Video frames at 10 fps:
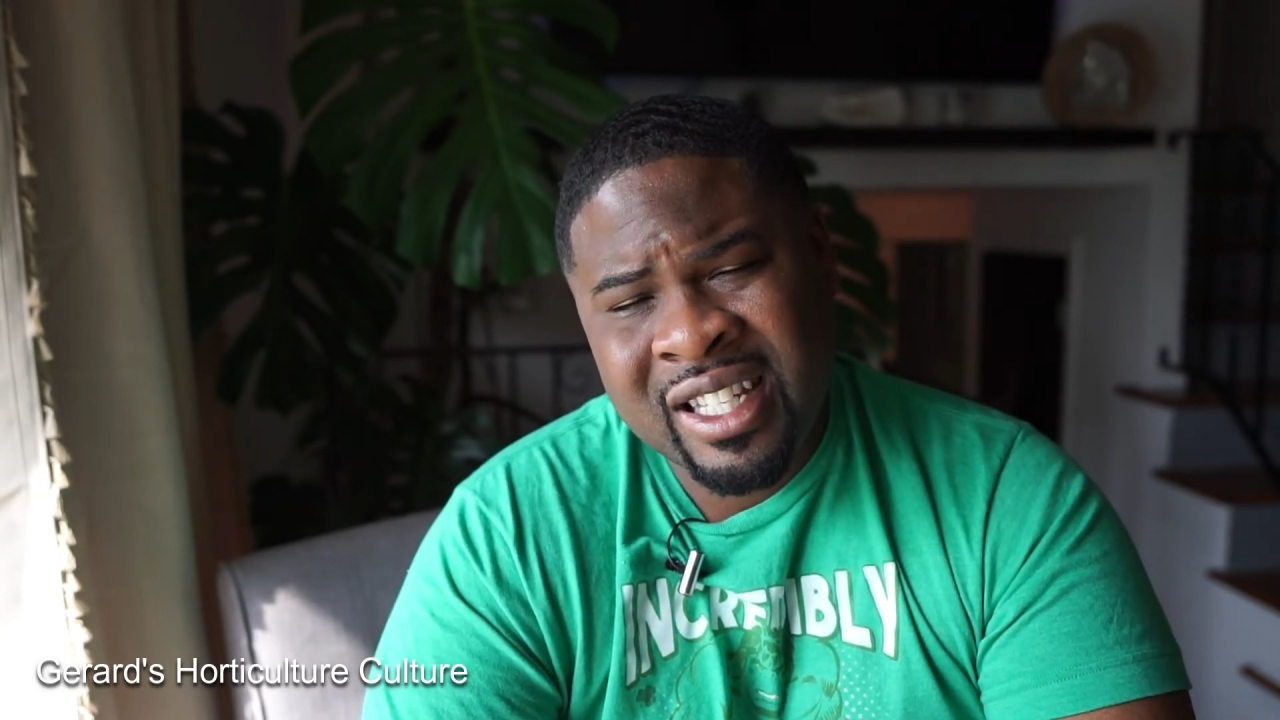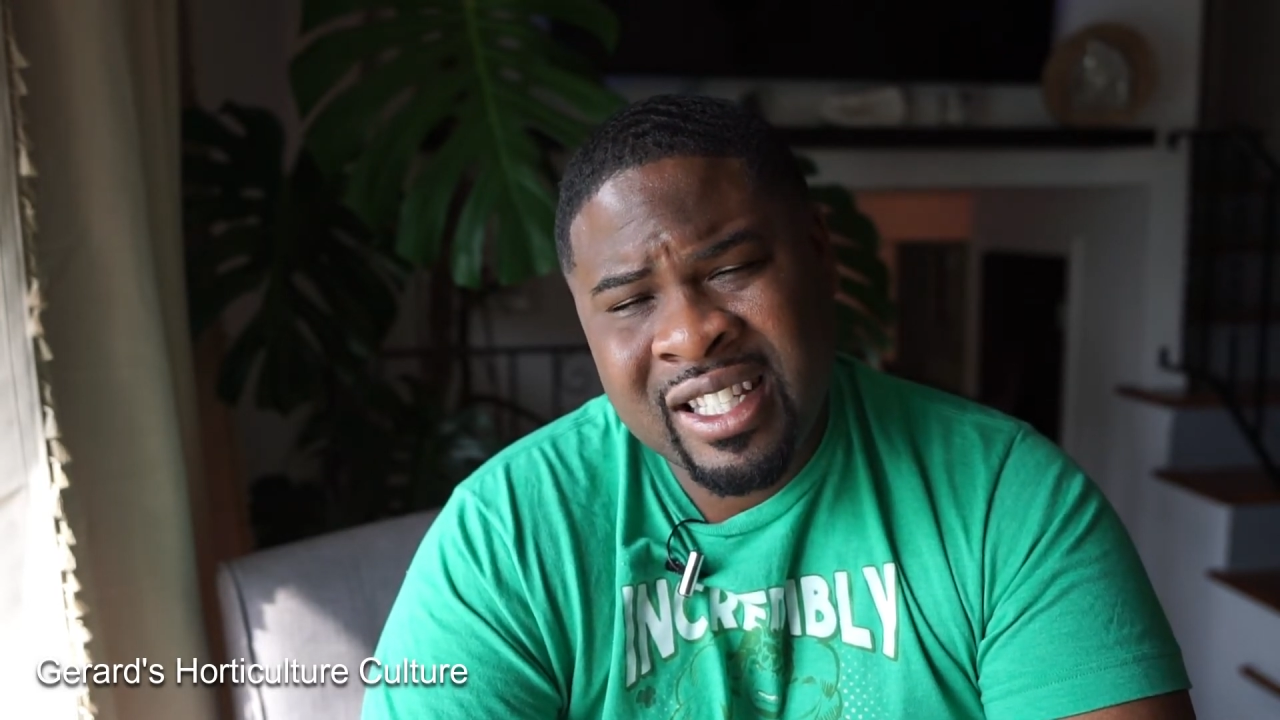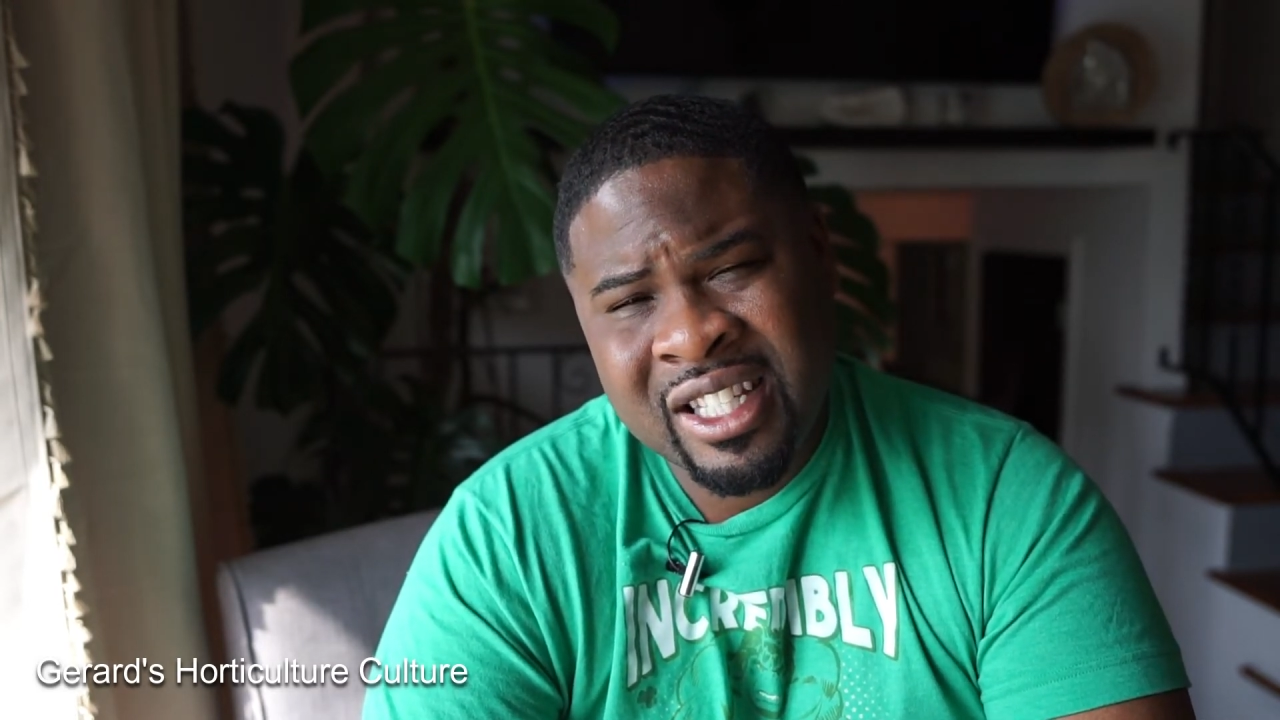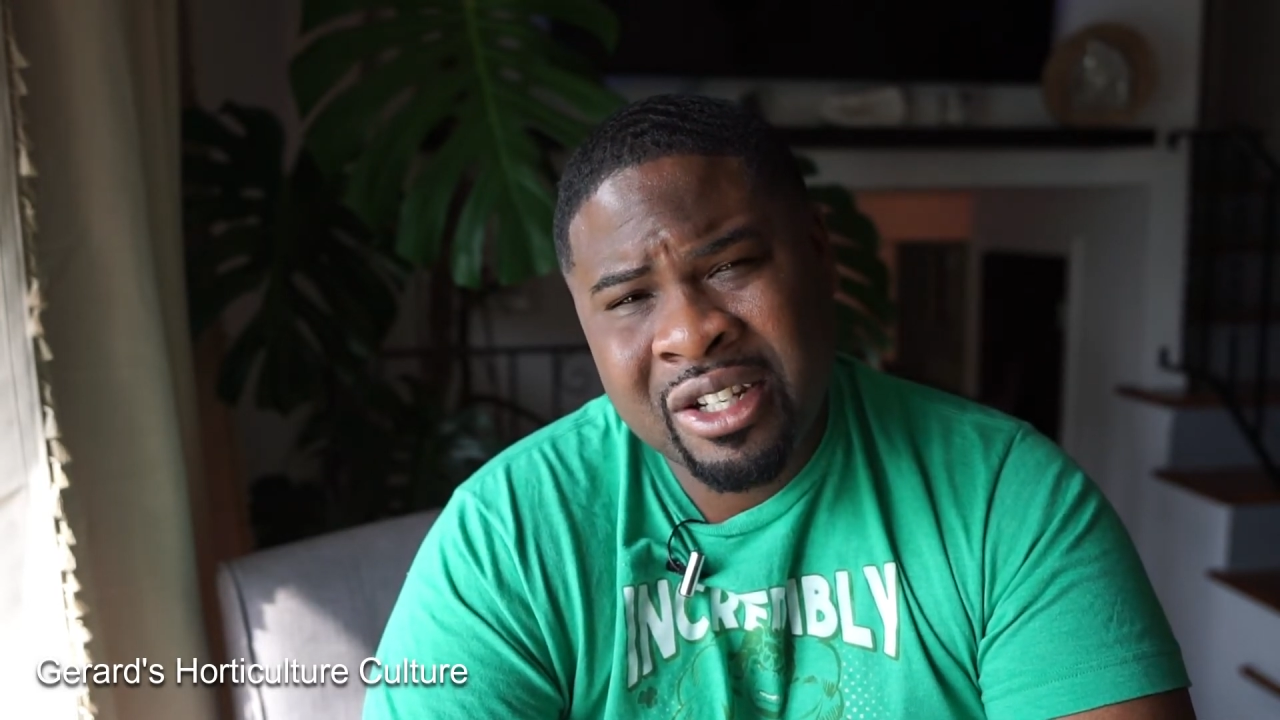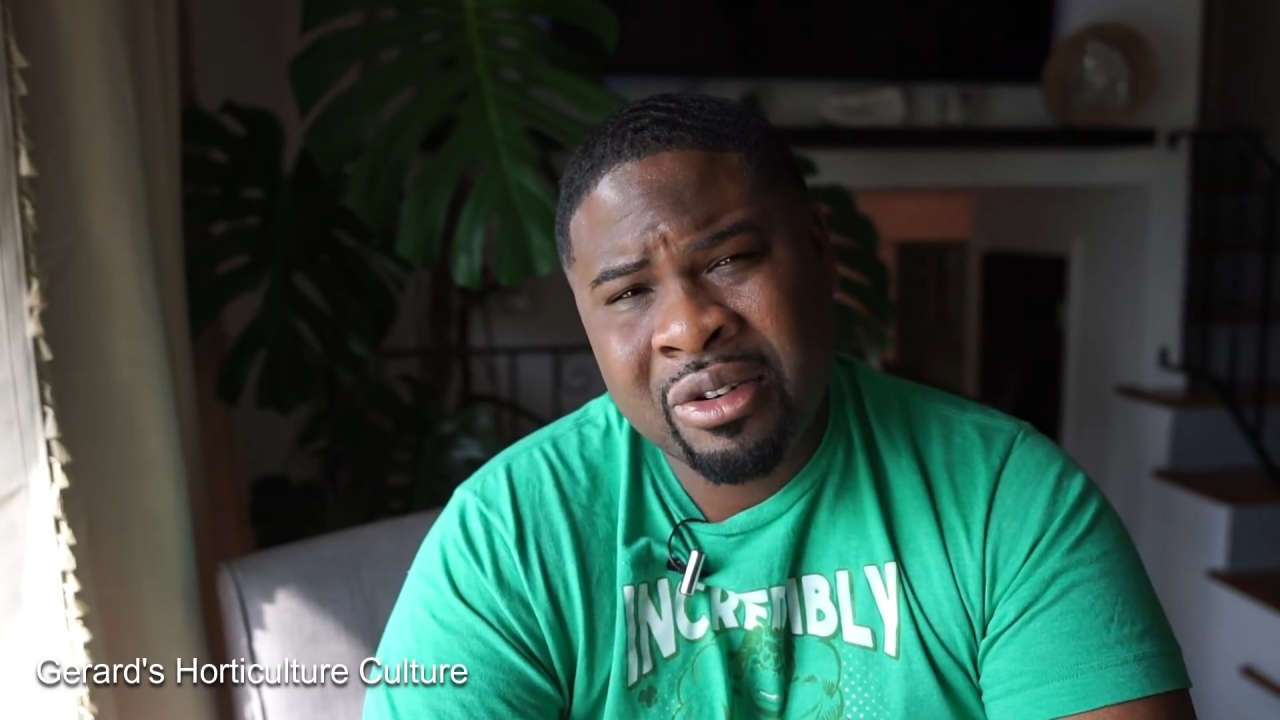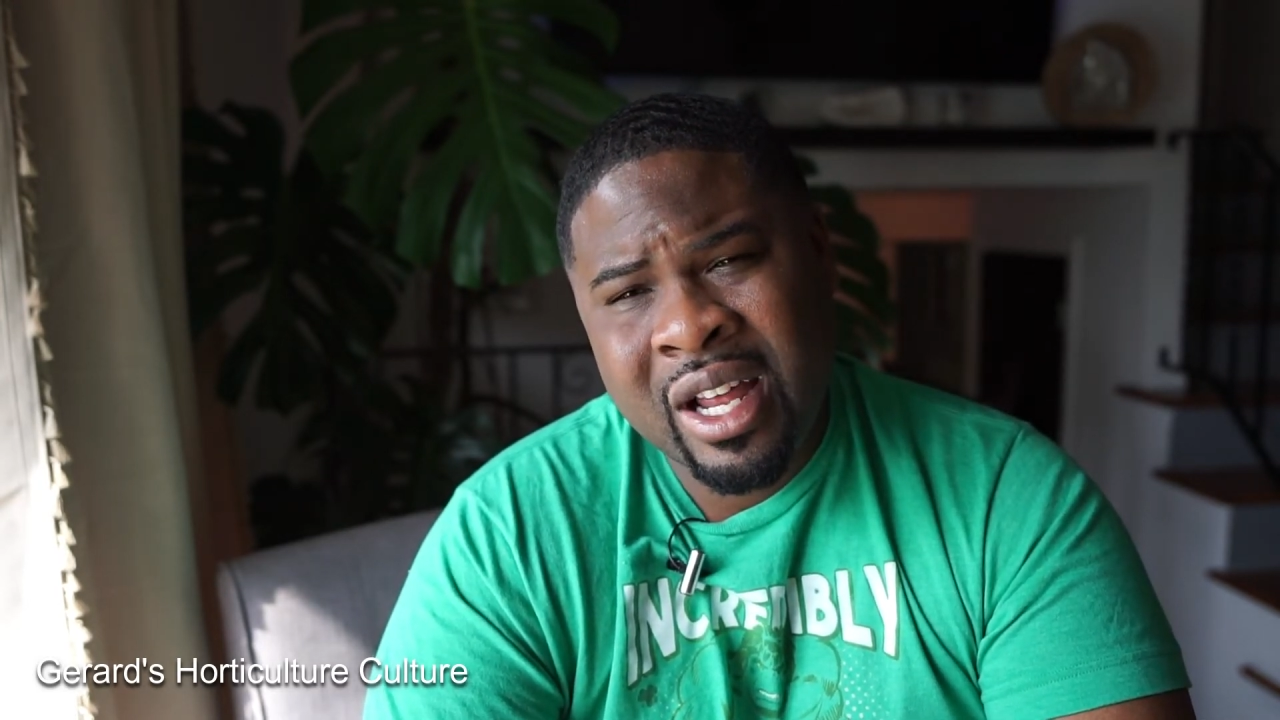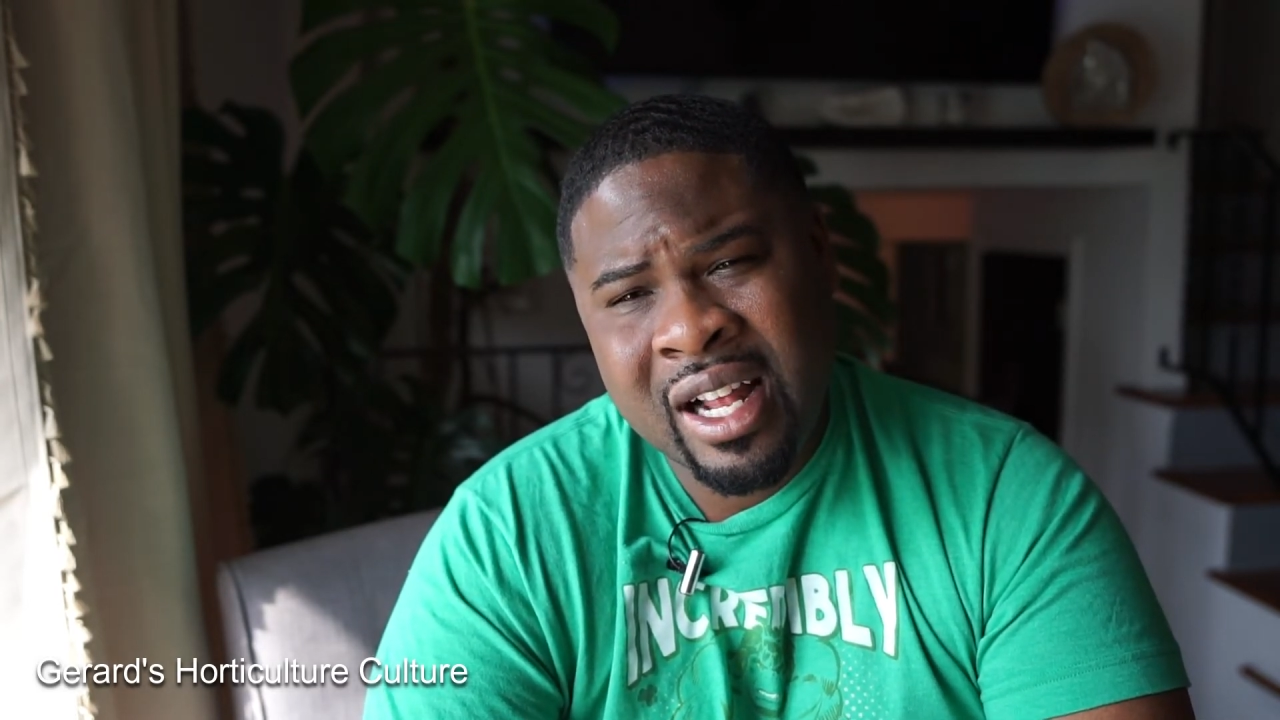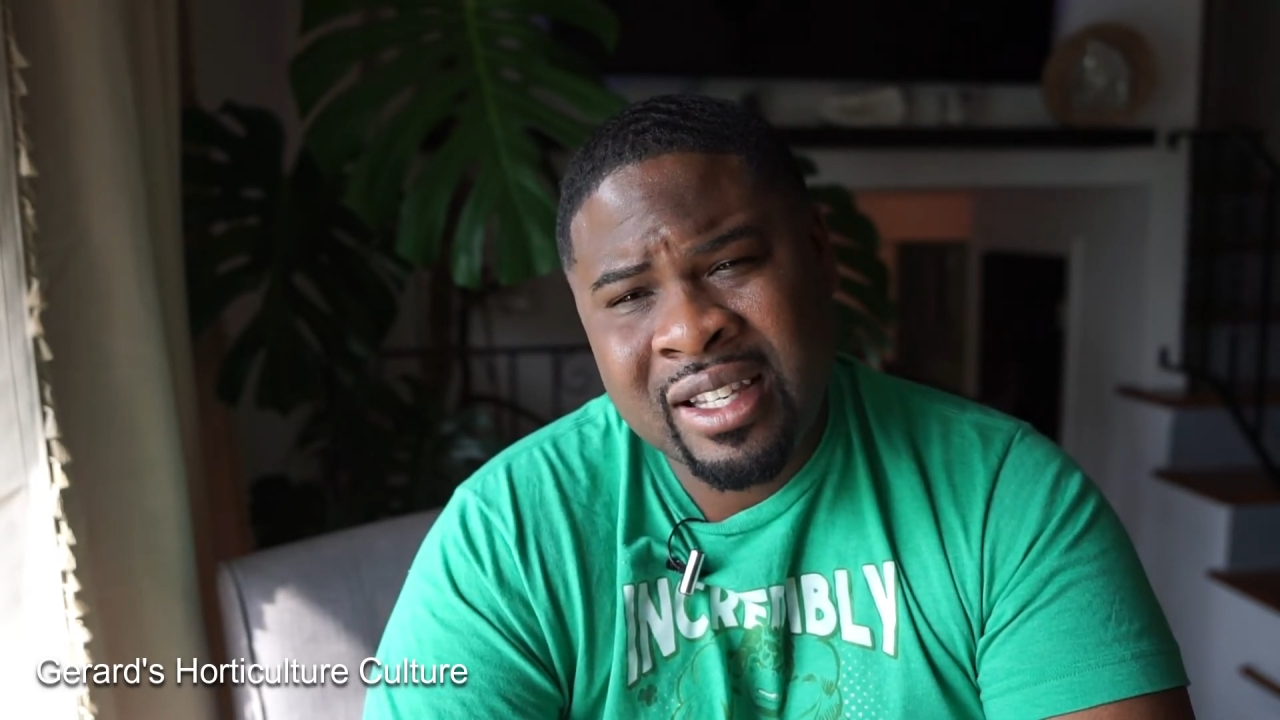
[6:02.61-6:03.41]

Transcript: is still not